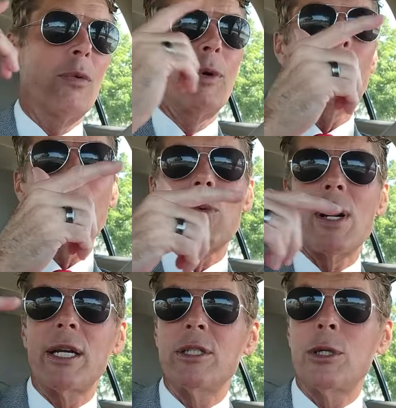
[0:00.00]
Ripple
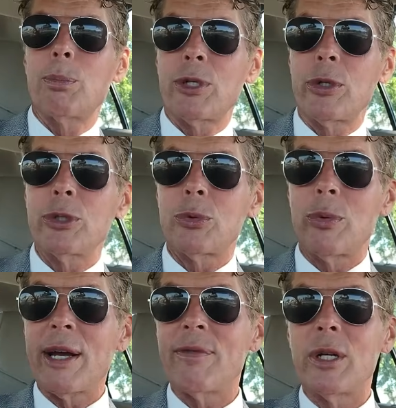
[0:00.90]
wanting to produce
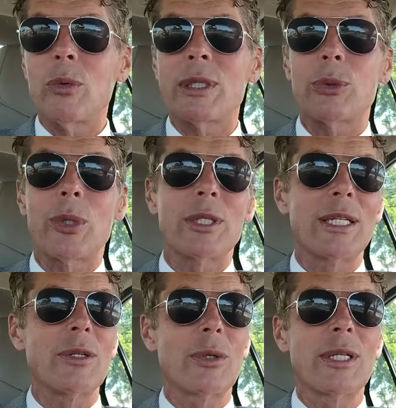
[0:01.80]
revenue, which will
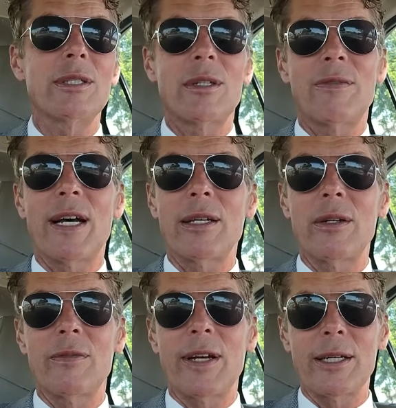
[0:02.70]
increase the
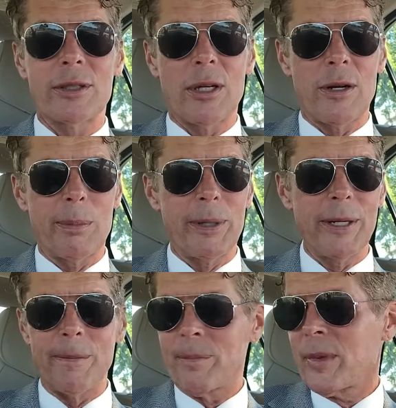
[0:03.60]
value of
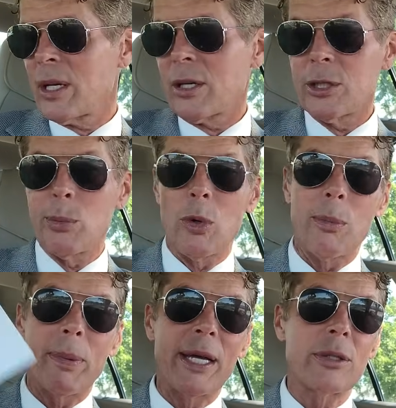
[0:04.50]
XRP because more
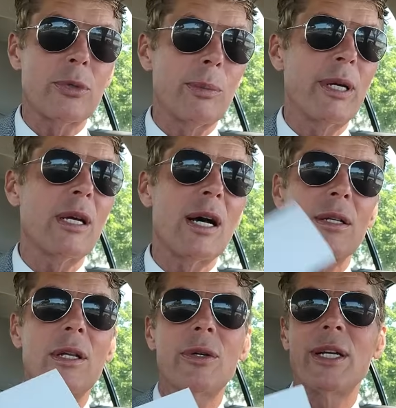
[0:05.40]
banks will be
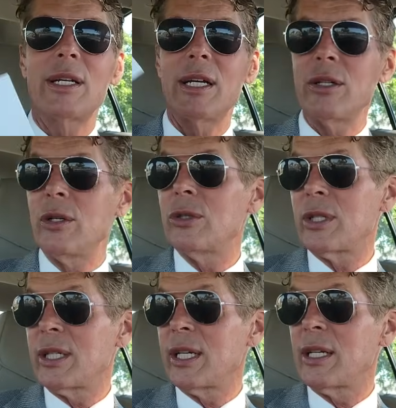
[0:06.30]
unloading it,
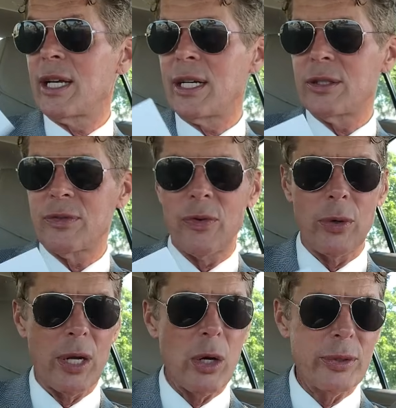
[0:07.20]
using it as
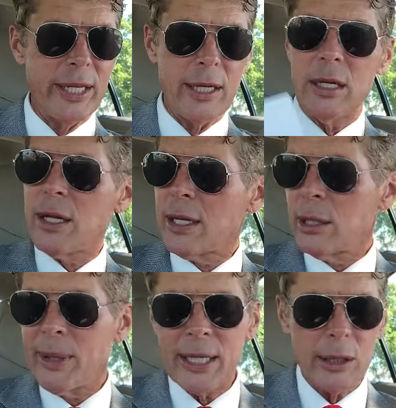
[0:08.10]
for ODL on
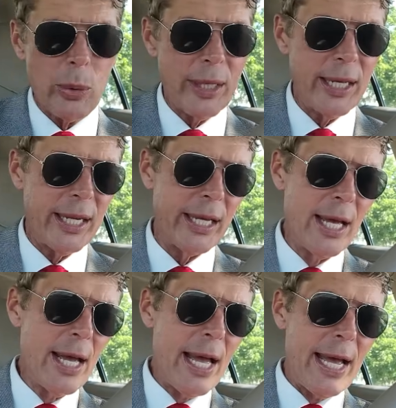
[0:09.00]
demand liquidity.
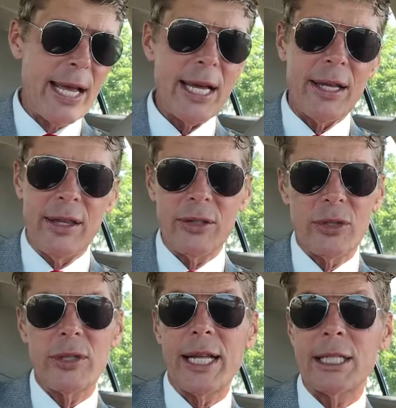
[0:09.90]
And this
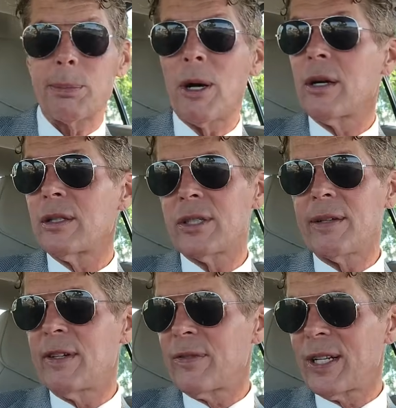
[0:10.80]
is the last part,
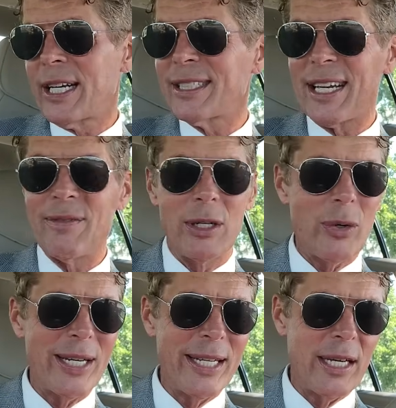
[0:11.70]
saved it for last. I have
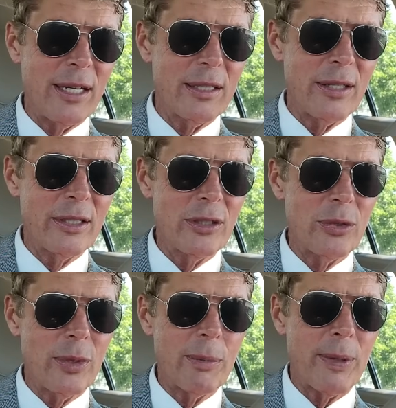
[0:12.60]
no idea how long this
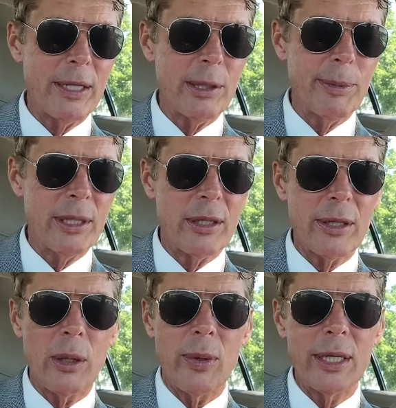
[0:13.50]
has run, probably a little bit longer
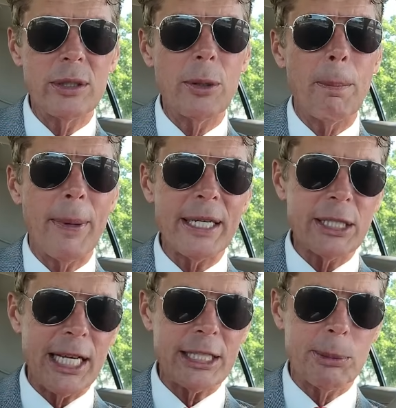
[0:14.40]
than I wanted to.
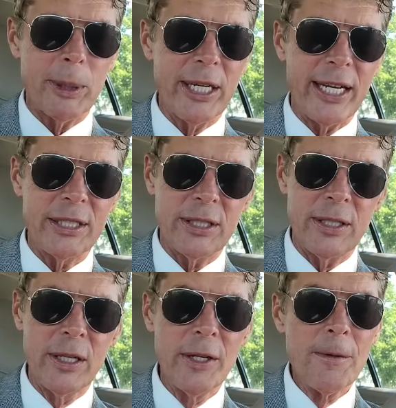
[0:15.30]
Best
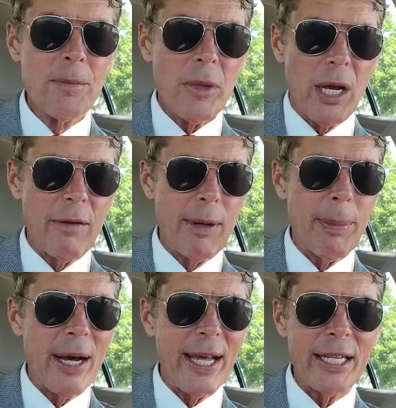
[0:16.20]
explanation of
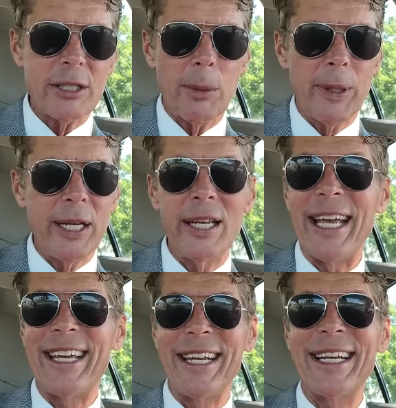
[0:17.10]
about XRP
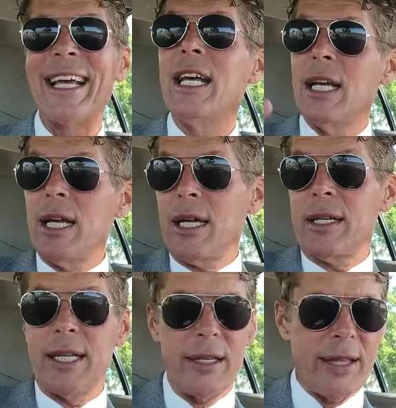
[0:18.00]
hitting
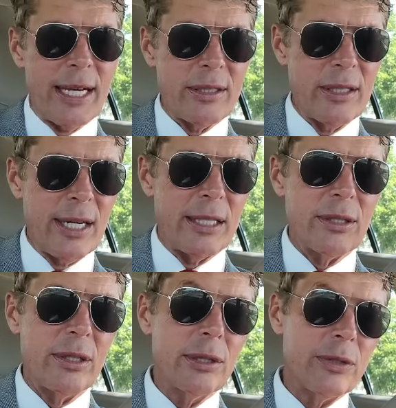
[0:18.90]

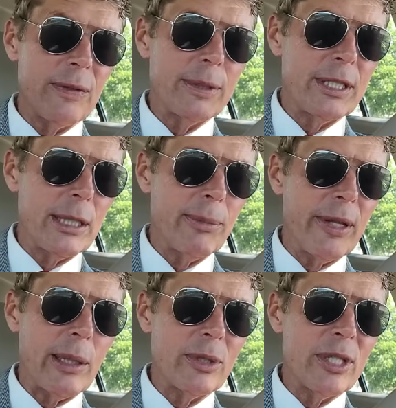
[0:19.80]
$10,000. This is from a gentleman
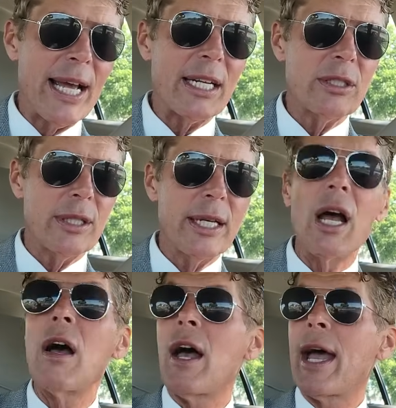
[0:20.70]
that was actually
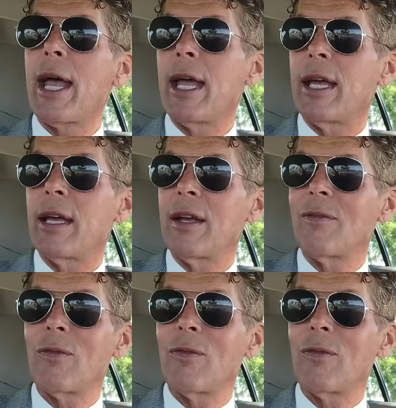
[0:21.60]
a